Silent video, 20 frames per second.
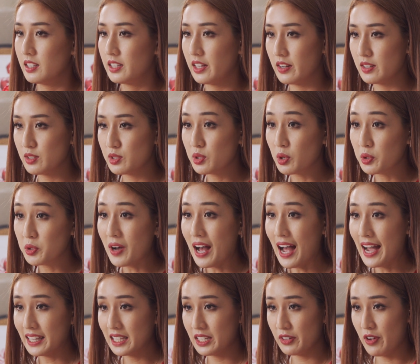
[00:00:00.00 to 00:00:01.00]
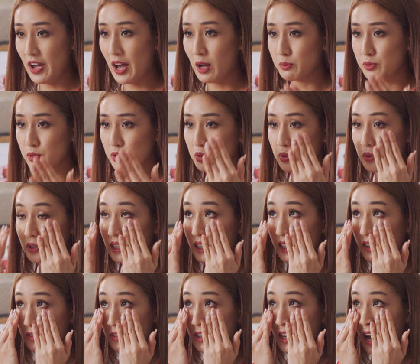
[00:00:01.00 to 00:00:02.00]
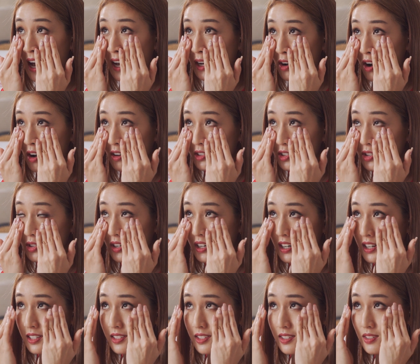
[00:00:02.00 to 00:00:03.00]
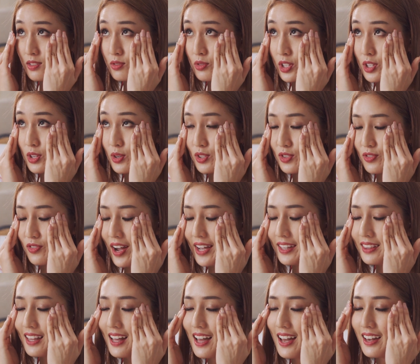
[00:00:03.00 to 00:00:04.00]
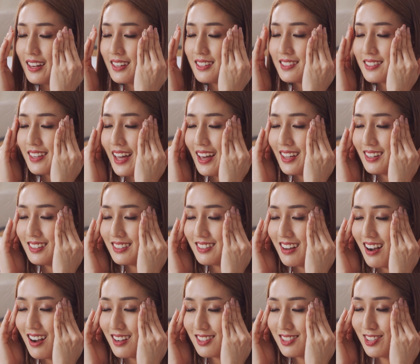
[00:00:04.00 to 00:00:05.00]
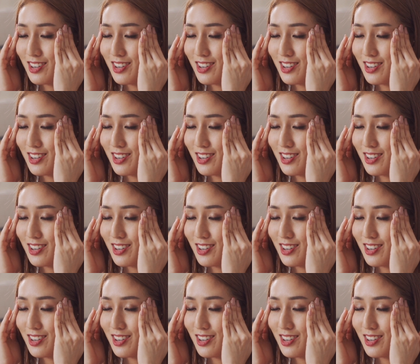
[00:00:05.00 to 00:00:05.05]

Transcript: the Clarins Total Eye Lift helps to lift the eye contours, reduce fine lines and dark